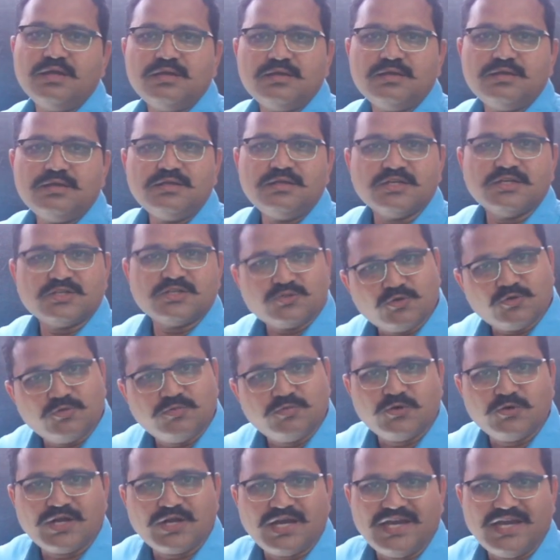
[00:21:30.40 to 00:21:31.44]
SO4
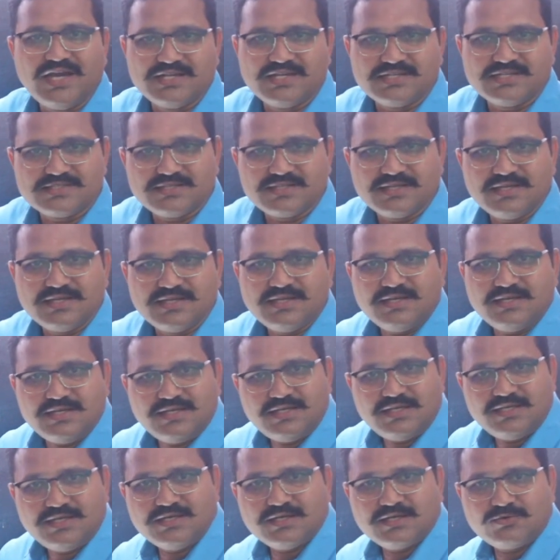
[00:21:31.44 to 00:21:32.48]
ions.
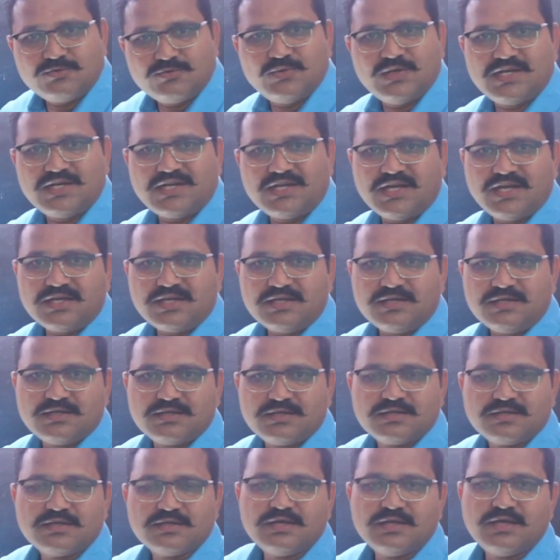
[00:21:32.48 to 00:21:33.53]
Here we will take
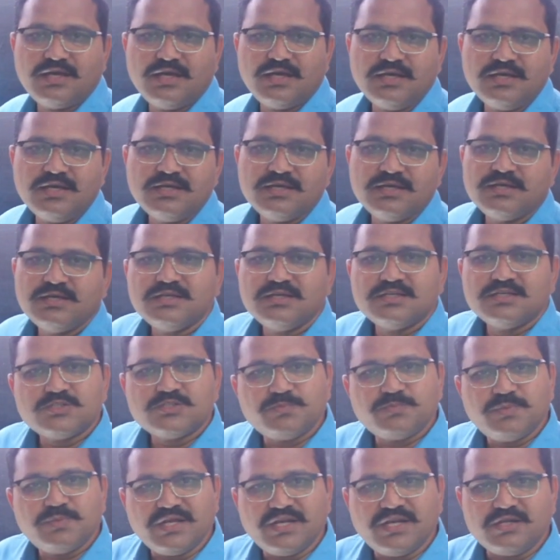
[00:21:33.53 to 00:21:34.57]
a
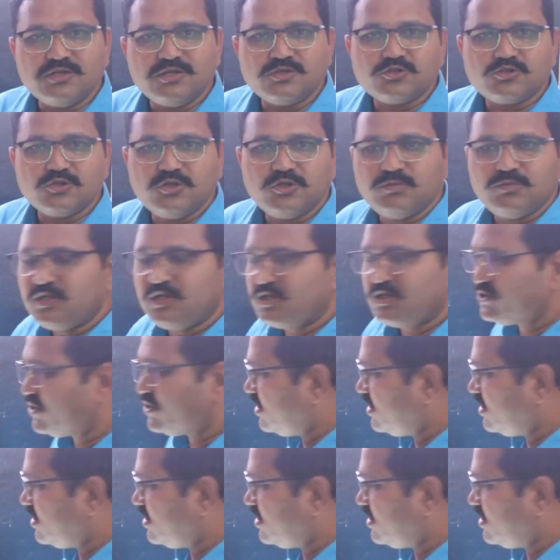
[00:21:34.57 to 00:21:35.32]
sparingly soluble salt